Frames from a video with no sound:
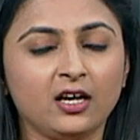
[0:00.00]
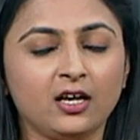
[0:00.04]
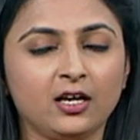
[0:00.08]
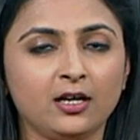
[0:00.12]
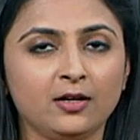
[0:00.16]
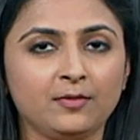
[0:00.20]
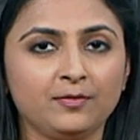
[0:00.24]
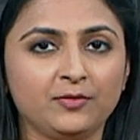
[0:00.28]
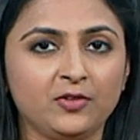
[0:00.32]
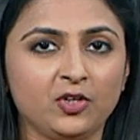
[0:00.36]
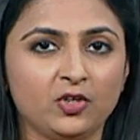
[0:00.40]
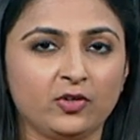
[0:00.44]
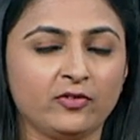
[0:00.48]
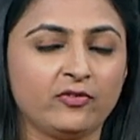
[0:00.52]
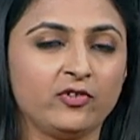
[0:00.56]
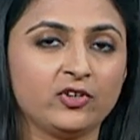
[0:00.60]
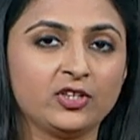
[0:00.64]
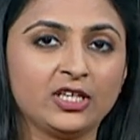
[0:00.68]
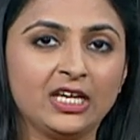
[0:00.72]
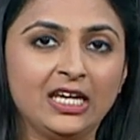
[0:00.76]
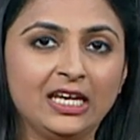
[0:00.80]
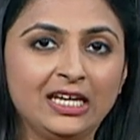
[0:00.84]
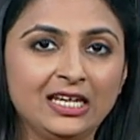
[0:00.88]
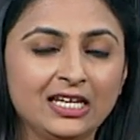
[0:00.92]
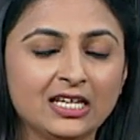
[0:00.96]
um, you know,
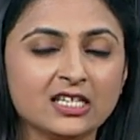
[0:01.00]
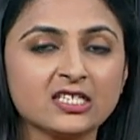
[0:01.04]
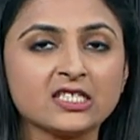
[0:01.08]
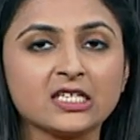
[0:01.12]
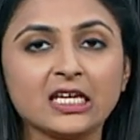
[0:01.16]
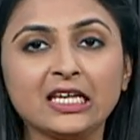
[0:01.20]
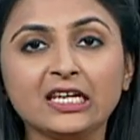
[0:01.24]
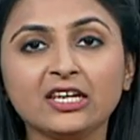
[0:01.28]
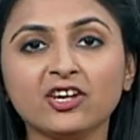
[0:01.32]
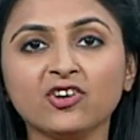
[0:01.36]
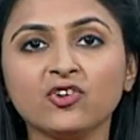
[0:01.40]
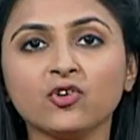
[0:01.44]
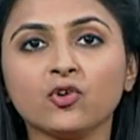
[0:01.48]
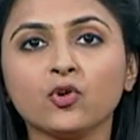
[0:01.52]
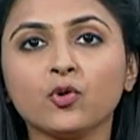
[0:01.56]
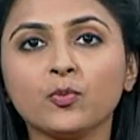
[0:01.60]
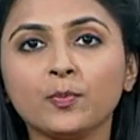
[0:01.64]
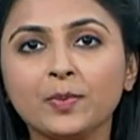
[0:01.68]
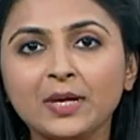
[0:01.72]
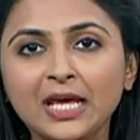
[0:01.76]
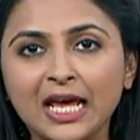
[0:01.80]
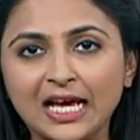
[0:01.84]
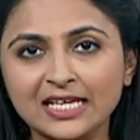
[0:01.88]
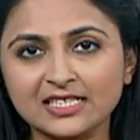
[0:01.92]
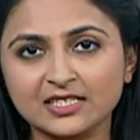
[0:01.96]
for the Indians, the Indian
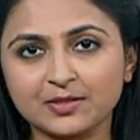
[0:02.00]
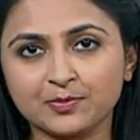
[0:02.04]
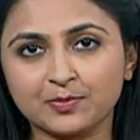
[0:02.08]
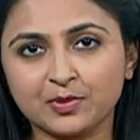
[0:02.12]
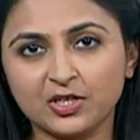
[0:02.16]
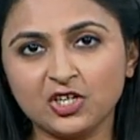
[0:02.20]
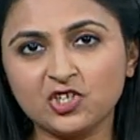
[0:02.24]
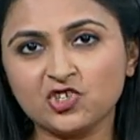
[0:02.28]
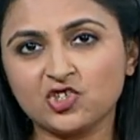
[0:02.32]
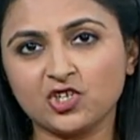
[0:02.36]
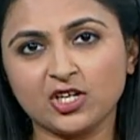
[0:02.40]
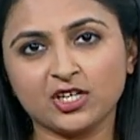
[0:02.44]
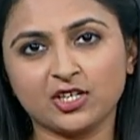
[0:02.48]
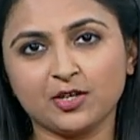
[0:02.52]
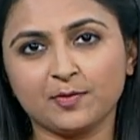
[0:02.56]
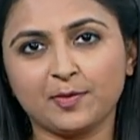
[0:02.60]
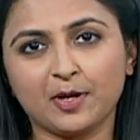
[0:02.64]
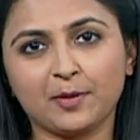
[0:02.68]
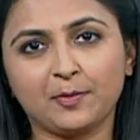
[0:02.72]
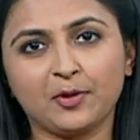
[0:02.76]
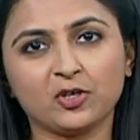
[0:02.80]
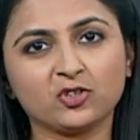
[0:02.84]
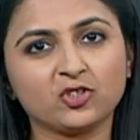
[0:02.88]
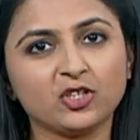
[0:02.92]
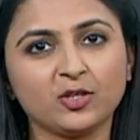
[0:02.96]
rupee has appreciated
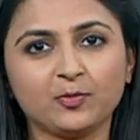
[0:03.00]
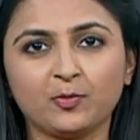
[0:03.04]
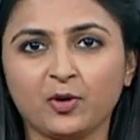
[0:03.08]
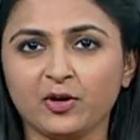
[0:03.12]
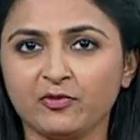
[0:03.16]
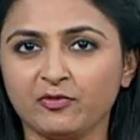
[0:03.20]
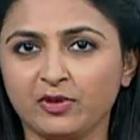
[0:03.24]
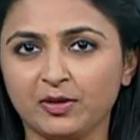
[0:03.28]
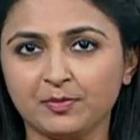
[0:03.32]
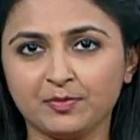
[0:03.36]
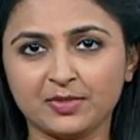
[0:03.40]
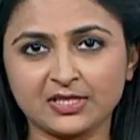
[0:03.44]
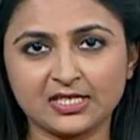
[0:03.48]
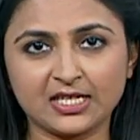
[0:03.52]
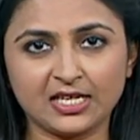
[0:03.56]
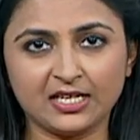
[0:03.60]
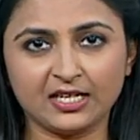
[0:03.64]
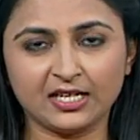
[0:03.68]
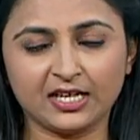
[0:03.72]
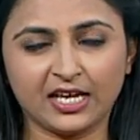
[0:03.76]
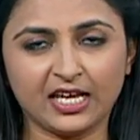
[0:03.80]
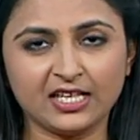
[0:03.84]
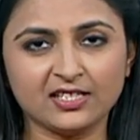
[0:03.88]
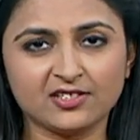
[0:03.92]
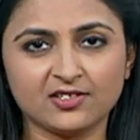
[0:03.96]
by about
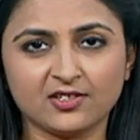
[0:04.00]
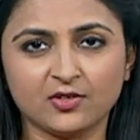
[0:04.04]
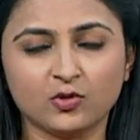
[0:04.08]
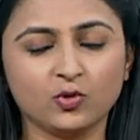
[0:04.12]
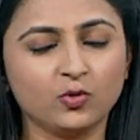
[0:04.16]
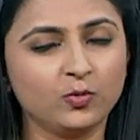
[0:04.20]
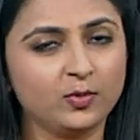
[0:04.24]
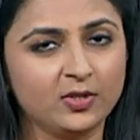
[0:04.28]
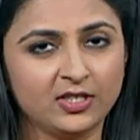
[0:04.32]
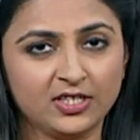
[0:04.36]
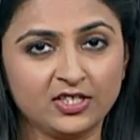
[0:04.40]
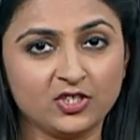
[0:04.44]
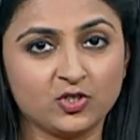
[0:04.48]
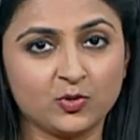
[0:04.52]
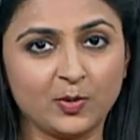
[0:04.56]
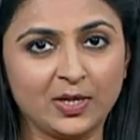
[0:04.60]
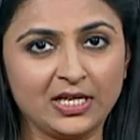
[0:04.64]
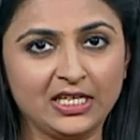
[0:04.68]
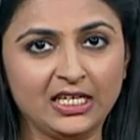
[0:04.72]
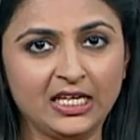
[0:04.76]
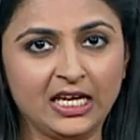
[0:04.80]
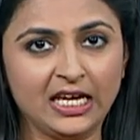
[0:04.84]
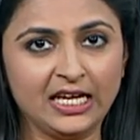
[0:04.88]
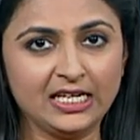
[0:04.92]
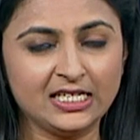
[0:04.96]
3.1% against the ruble in
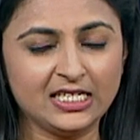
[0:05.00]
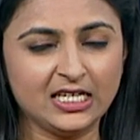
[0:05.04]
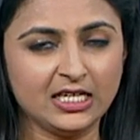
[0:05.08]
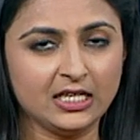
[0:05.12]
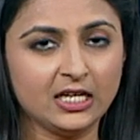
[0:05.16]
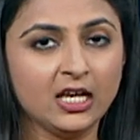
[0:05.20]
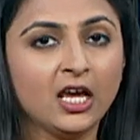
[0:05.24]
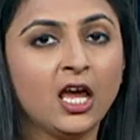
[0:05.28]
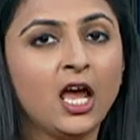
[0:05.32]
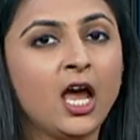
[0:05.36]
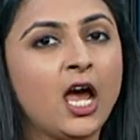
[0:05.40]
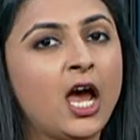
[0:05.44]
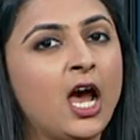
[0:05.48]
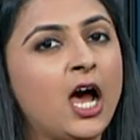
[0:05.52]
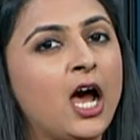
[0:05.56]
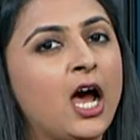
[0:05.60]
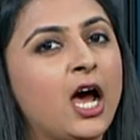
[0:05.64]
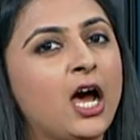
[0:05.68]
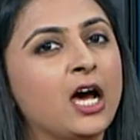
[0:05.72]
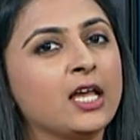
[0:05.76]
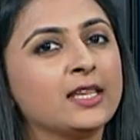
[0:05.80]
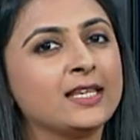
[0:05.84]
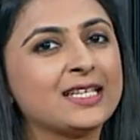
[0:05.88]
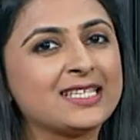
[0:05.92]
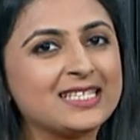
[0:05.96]
2018.
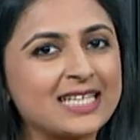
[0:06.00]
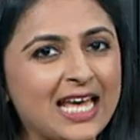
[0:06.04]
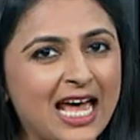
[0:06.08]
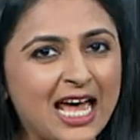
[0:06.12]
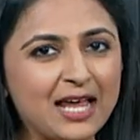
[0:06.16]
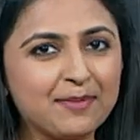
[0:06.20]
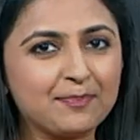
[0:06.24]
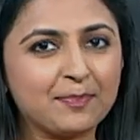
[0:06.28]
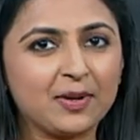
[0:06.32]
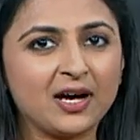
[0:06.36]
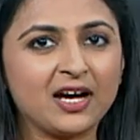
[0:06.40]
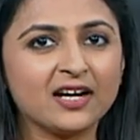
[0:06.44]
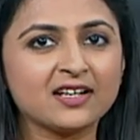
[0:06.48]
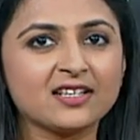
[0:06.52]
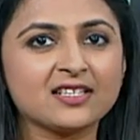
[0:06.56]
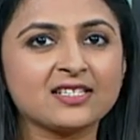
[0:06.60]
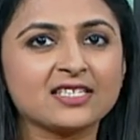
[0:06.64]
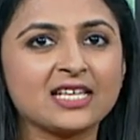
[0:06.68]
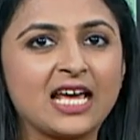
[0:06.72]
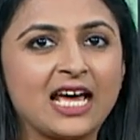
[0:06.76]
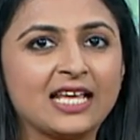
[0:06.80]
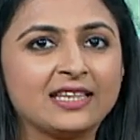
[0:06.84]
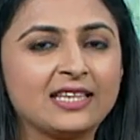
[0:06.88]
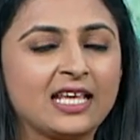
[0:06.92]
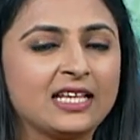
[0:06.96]
The sad part
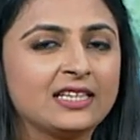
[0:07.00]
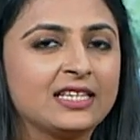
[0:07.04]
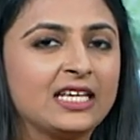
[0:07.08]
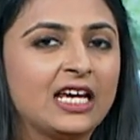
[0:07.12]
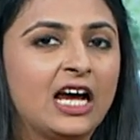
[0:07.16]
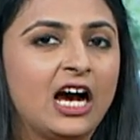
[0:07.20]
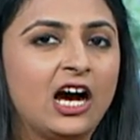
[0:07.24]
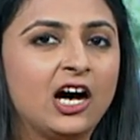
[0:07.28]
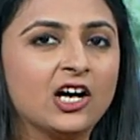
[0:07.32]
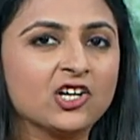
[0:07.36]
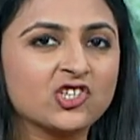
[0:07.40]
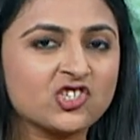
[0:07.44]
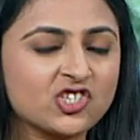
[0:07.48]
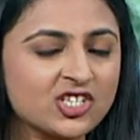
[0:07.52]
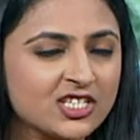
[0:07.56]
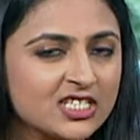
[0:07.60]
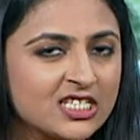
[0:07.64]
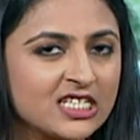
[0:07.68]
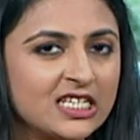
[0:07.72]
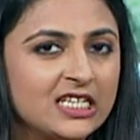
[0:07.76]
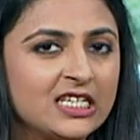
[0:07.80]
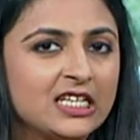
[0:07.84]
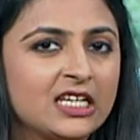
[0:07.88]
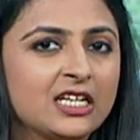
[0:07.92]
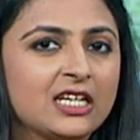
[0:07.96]
is that the
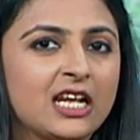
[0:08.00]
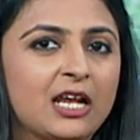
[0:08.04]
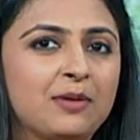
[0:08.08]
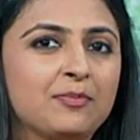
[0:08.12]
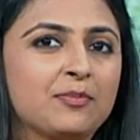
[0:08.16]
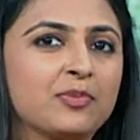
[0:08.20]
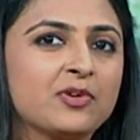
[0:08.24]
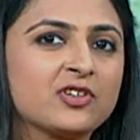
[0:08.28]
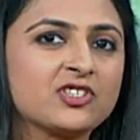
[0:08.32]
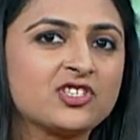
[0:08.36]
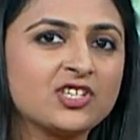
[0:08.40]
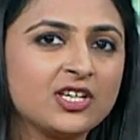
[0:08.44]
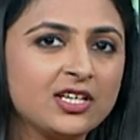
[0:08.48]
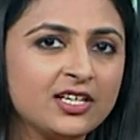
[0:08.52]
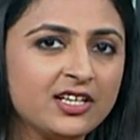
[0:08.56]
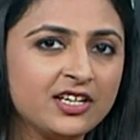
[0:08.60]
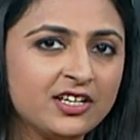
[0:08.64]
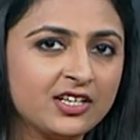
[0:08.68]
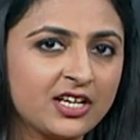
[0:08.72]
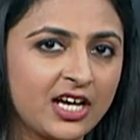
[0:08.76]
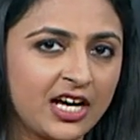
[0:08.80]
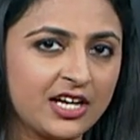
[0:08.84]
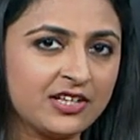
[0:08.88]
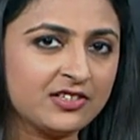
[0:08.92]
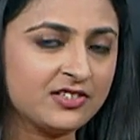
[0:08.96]
Argentinian and
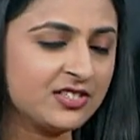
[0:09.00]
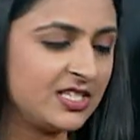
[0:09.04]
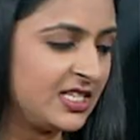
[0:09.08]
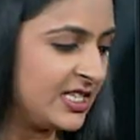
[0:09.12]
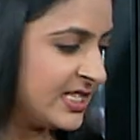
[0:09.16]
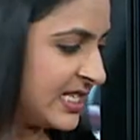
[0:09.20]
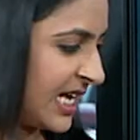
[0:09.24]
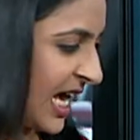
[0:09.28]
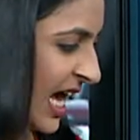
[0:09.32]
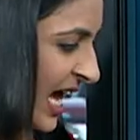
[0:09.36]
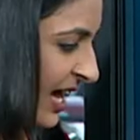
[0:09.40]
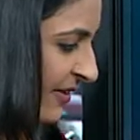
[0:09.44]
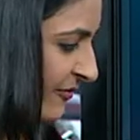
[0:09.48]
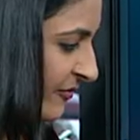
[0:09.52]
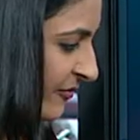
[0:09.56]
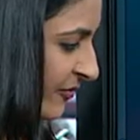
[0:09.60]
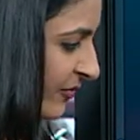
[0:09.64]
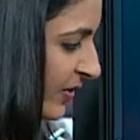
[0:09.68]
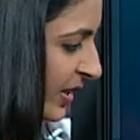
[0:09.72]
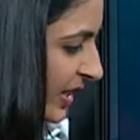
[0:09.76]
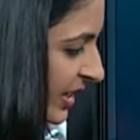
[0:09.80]
Brazilian currencies have